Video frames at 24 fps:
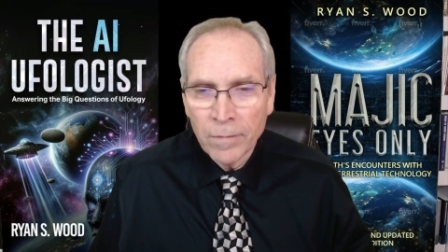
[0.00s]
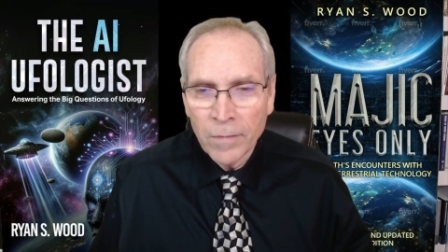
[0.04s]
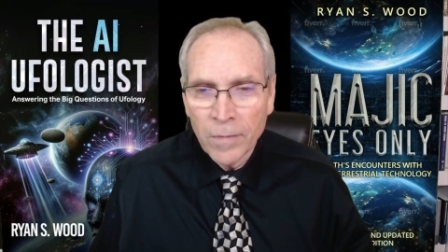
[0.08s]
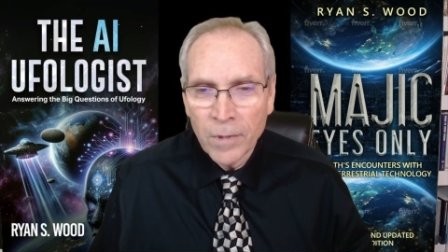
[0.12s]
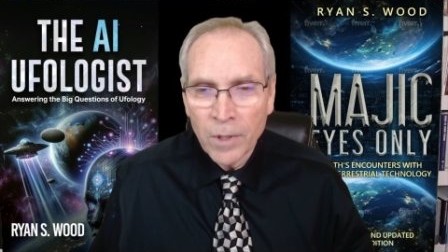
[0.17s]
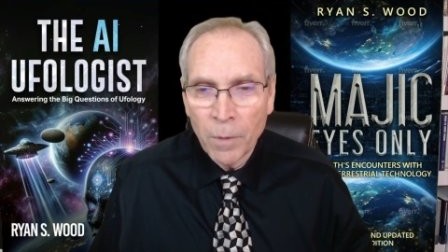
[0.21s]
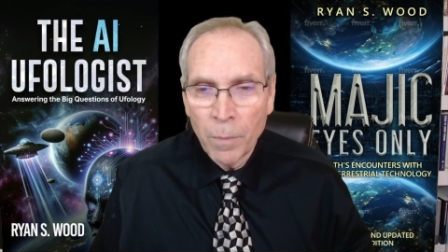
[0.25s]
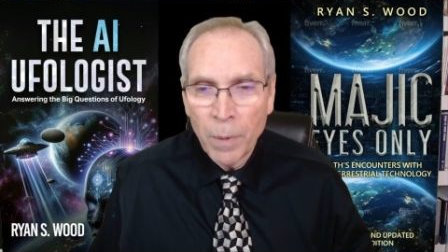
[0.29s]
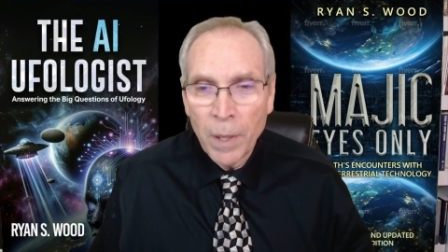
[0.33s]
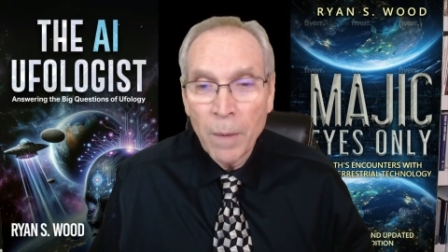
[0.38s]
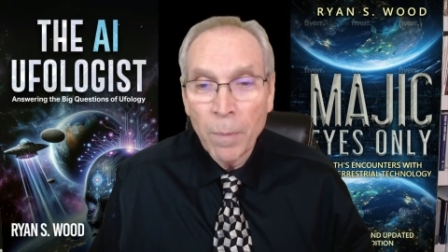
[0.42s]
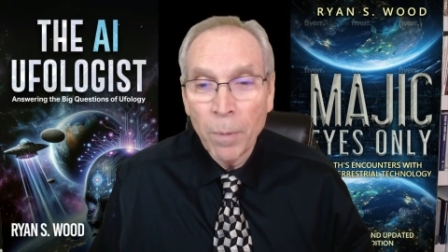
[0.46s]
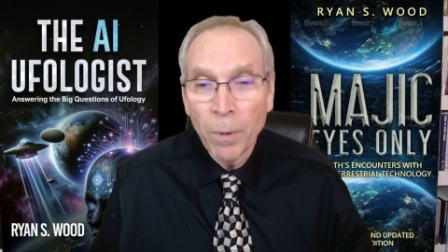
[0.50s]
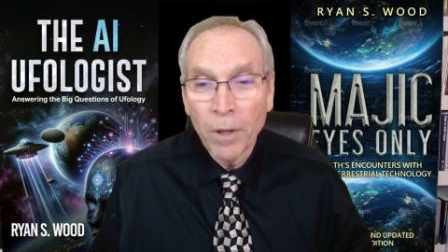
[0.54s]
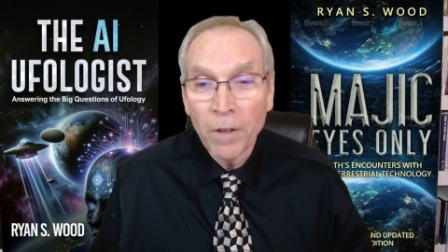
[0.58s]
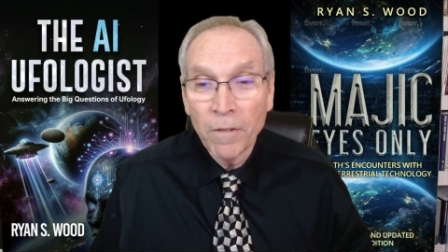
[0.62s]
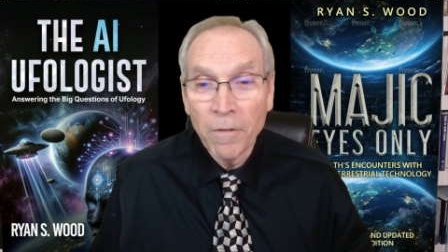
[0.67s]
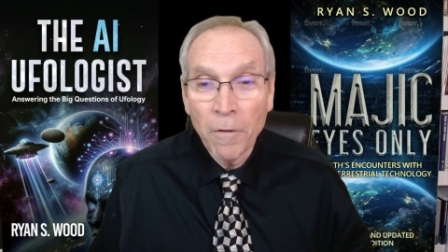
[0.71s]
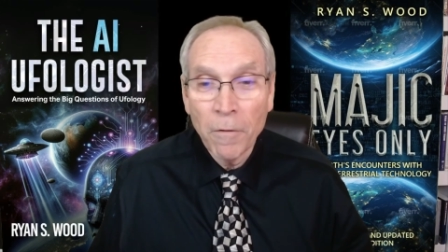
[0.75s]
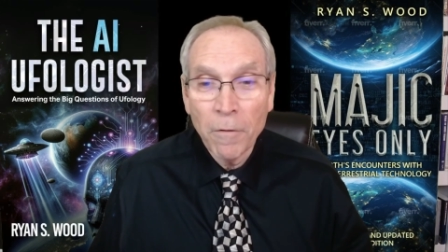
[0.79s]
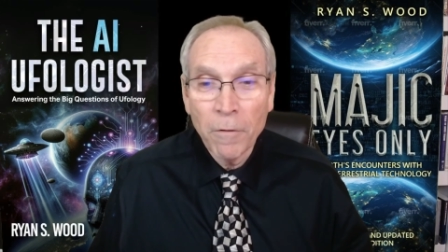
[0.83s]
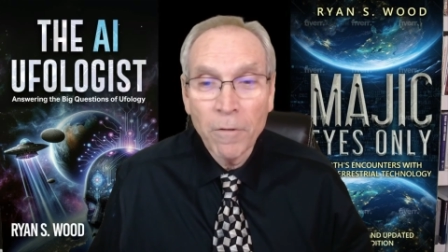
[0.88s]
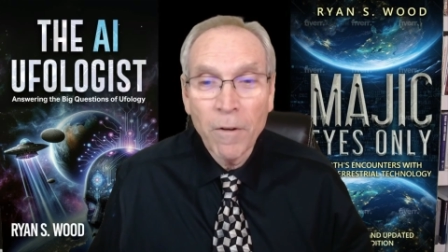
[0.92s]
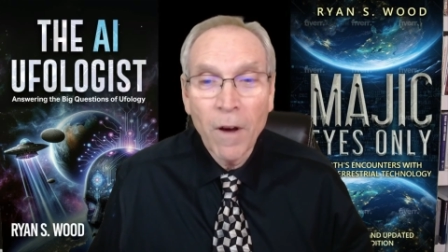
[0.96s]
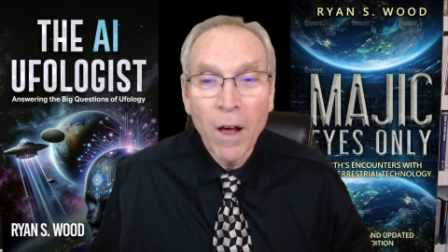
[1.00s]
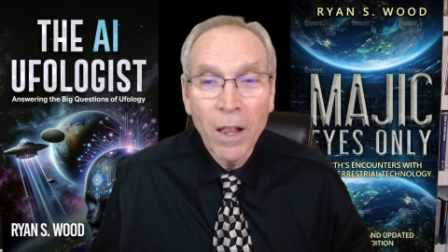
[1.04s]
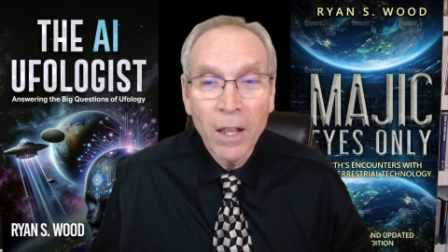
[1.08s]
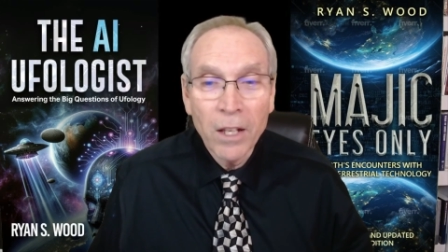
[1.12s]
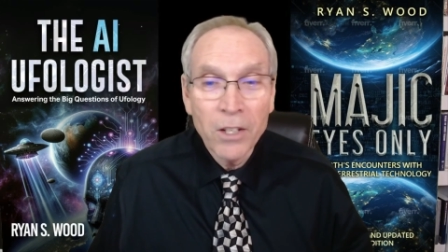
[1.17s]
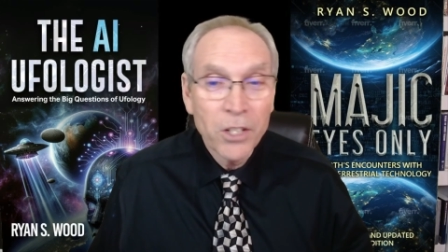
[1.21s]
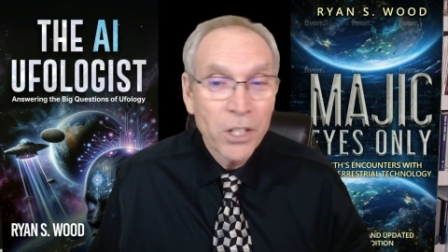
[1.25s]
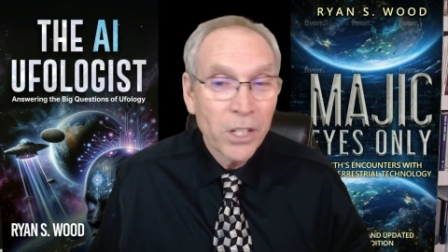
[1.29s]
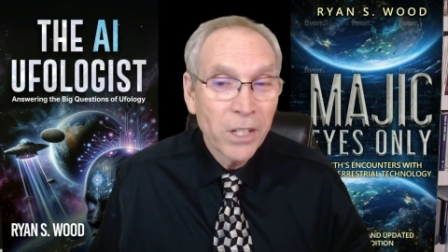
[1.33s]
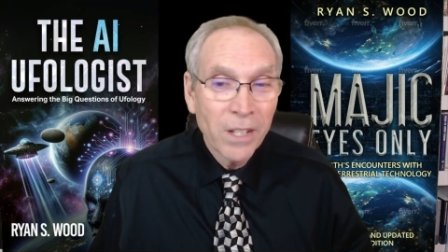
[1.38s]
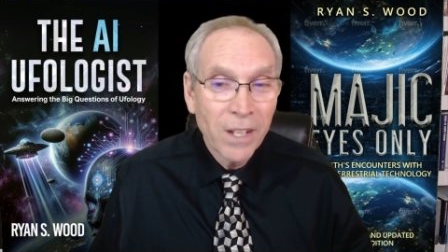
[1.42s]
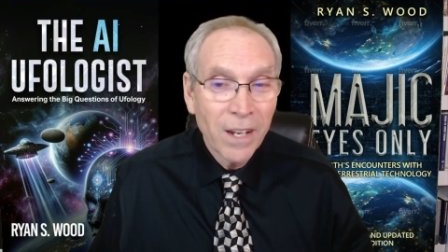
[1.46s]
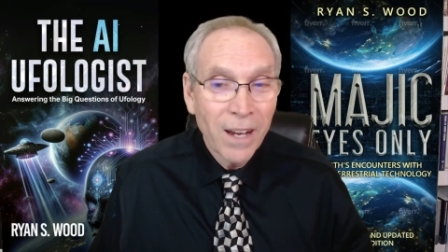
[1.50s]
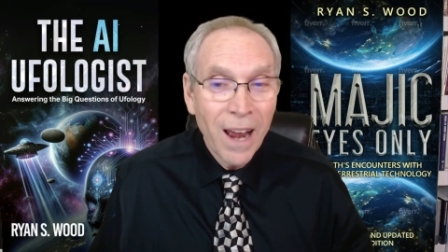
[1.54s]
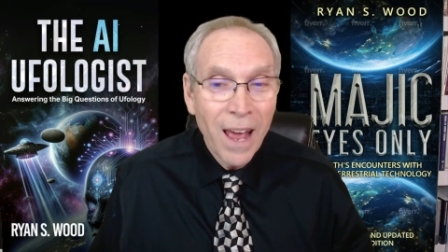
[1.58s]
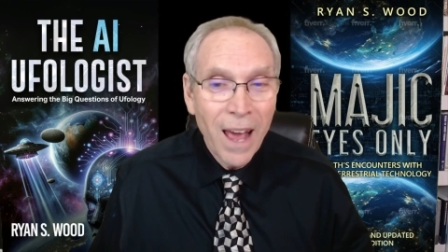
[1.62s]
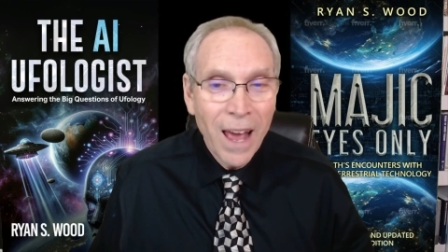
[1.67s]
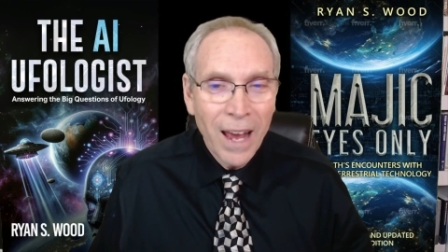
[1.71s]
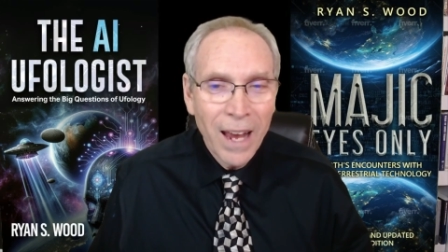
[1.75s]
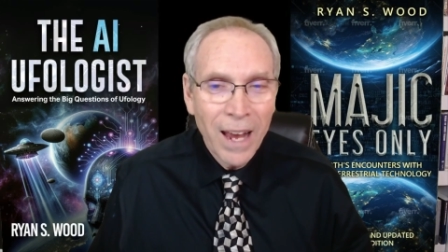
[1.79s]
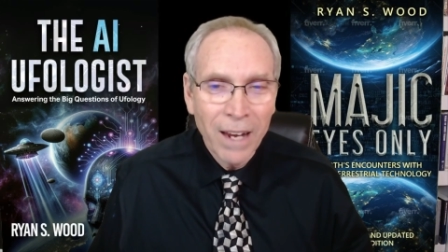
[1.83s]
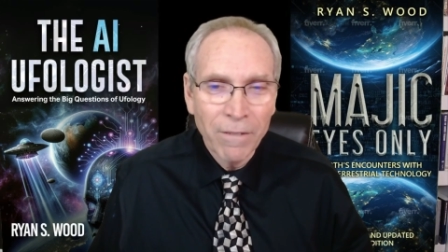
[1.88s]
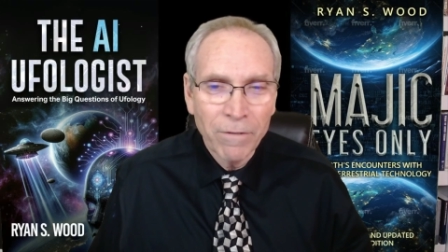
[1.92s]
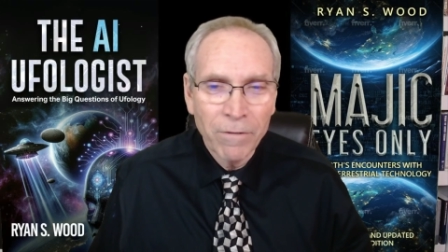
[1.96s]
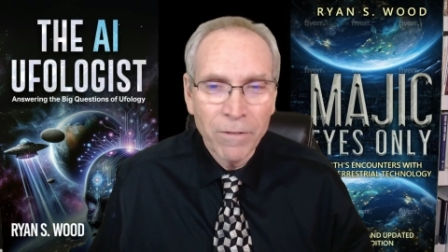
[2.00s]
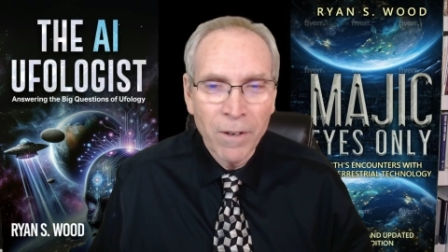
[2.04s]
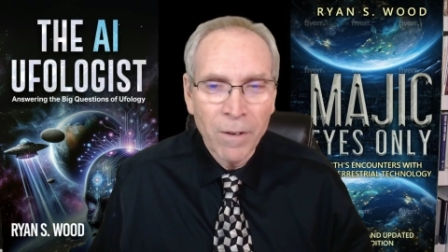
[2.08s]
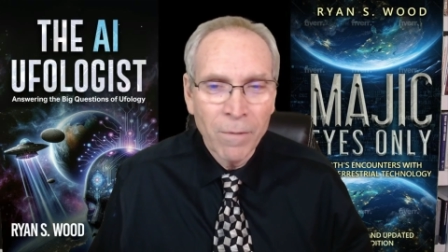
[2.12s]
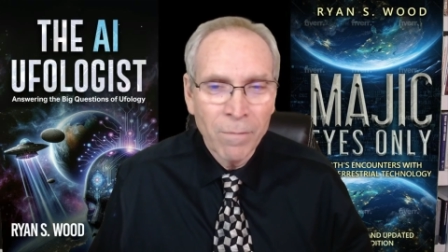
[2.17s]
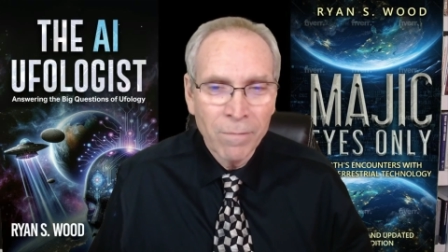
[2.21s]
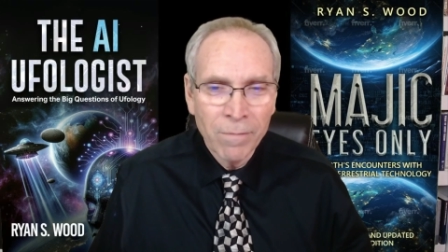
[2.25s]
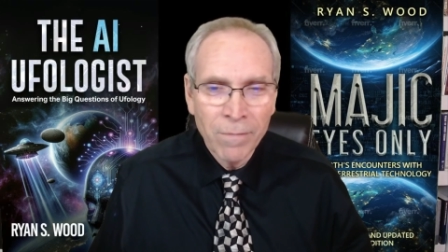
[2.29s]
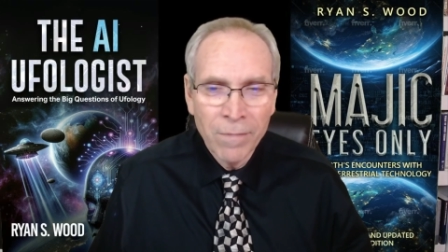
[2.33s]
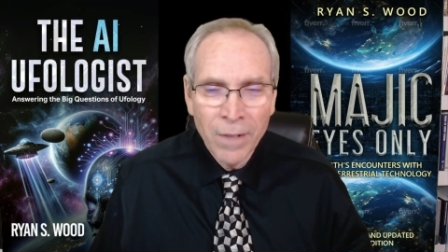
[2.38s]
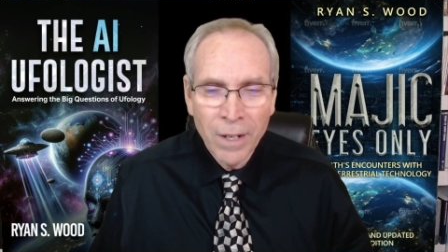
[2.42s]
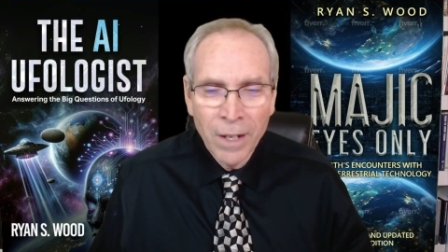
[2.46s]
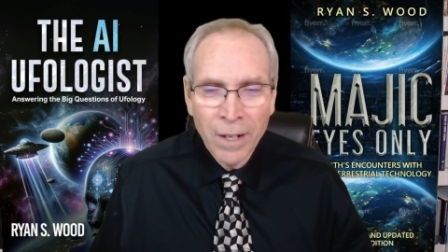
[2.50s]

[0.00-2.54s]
people of ufology today, from